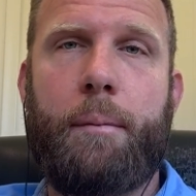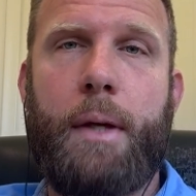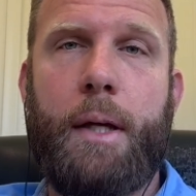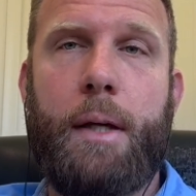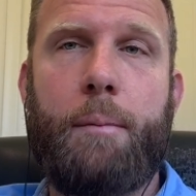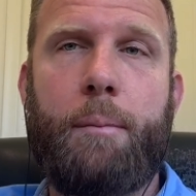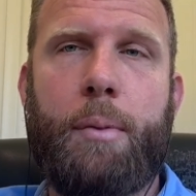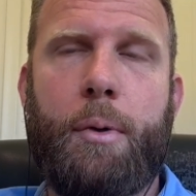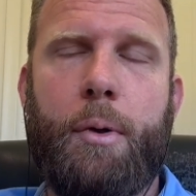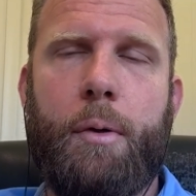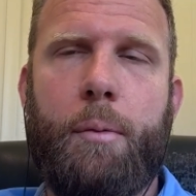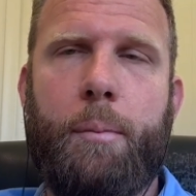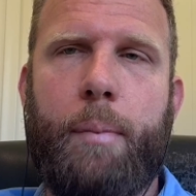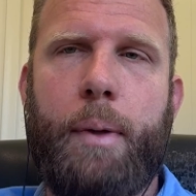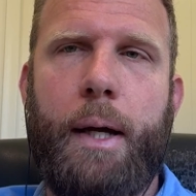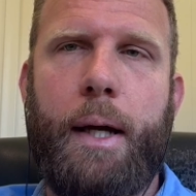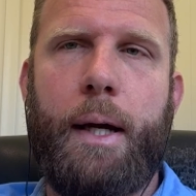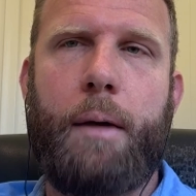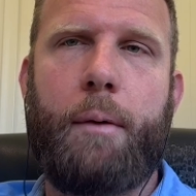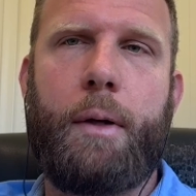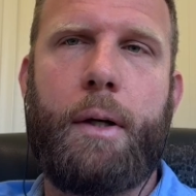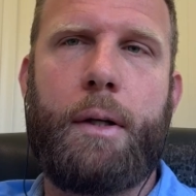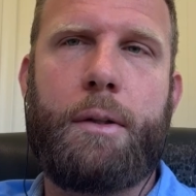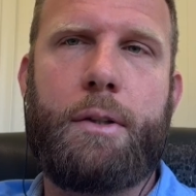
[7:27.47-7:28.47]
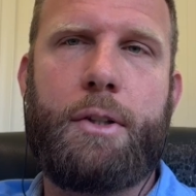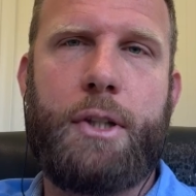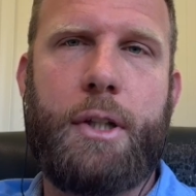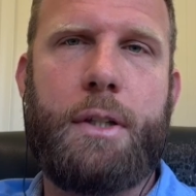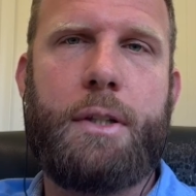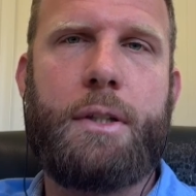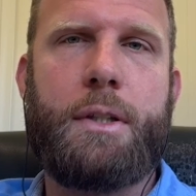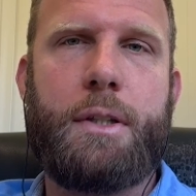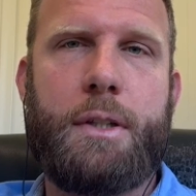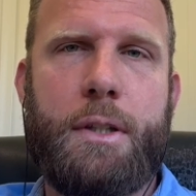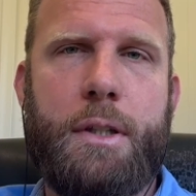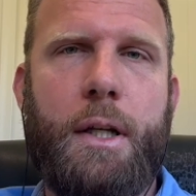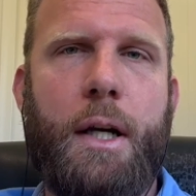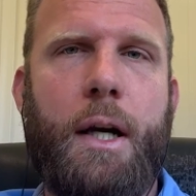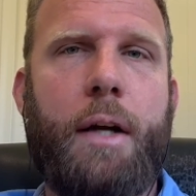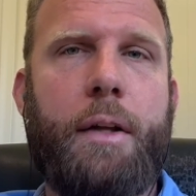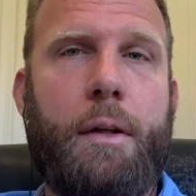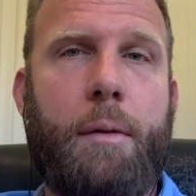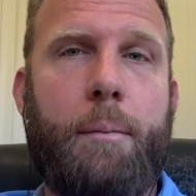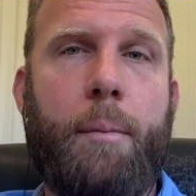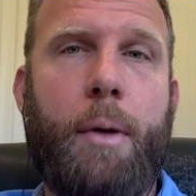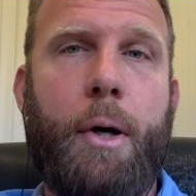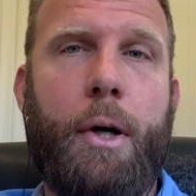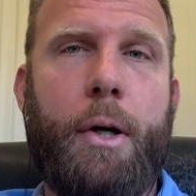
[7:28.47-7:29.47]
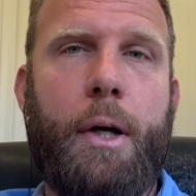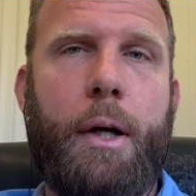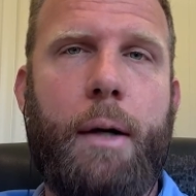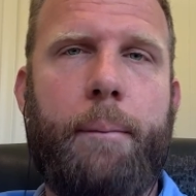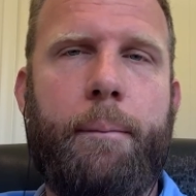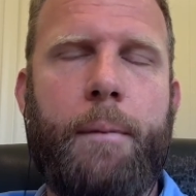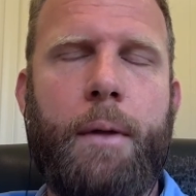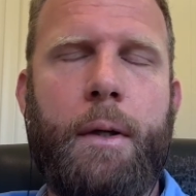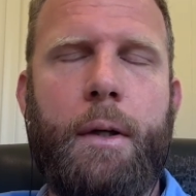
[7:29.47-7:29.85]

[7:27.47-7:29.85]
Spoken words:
input power just to start the motor.